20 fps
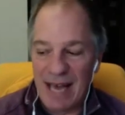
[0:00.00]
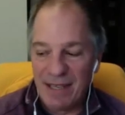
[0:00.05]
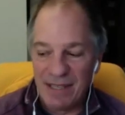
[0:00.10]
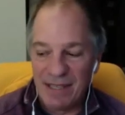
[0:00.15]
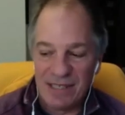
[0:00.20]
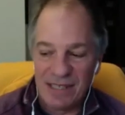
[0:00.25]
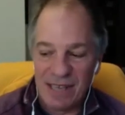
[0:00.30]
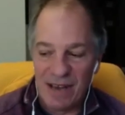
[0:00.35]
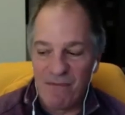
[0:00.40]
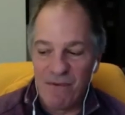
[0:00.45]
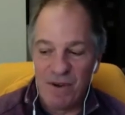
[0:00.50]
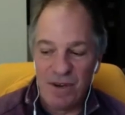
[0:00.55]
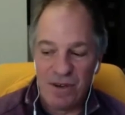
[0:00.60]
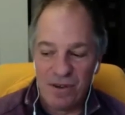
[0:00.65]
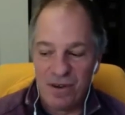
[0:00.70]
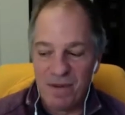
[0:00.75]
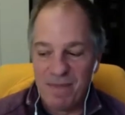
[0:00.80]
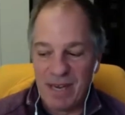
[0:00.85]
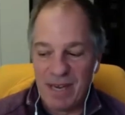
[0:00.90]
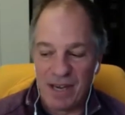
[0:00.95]
of the stuff we do
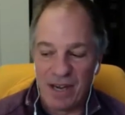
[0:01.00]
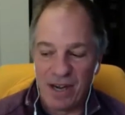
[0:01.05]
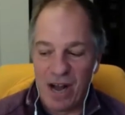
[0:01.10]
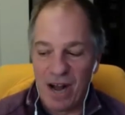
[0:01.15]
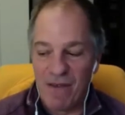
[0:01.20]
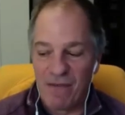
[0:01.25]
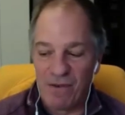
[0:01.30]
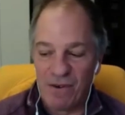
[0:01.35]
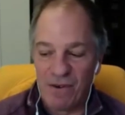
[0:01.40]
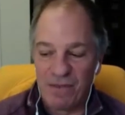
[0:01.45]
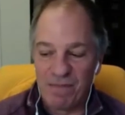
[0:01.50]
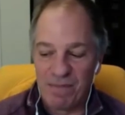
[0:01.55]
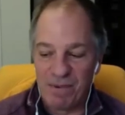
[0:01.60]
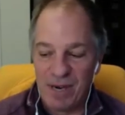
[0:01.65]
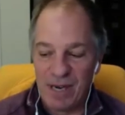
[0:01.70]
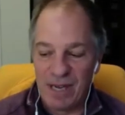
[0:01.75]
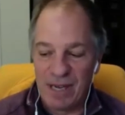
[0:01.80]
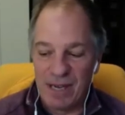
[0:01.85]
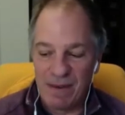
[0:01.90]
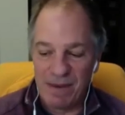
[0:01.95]
to make a golf course
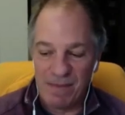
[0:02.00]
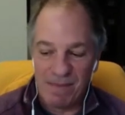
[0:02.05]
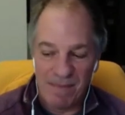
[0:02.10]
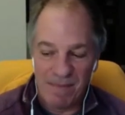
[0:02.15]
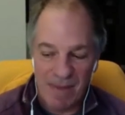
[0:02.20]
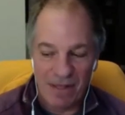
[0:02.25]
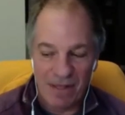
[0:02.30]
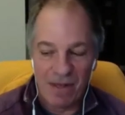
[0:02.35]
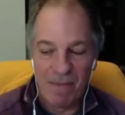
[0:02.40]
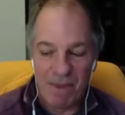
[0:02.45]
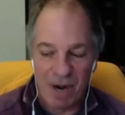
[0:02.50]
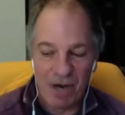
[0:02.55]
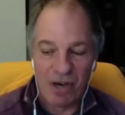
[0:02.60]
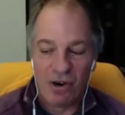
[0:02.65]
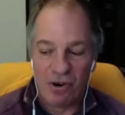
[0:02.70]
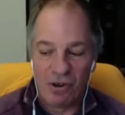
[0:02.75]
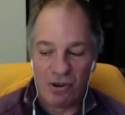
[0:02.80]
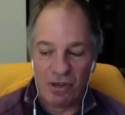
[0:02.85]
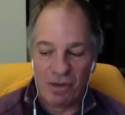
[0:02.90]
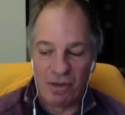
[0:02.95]
pretty, make the
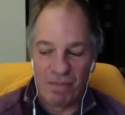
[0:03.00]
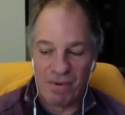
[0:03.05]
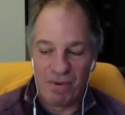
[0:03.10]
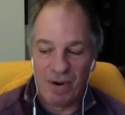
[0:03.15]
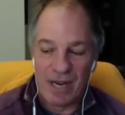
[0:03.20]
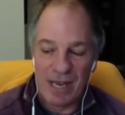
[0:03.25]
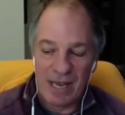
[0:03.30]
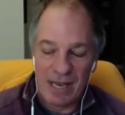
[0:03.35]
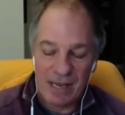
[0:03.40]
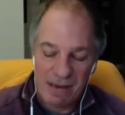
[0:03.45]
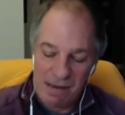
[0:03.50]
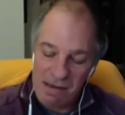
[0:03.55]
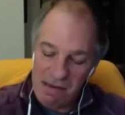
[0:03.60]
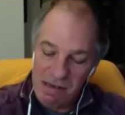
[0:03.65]
bunker look pretty,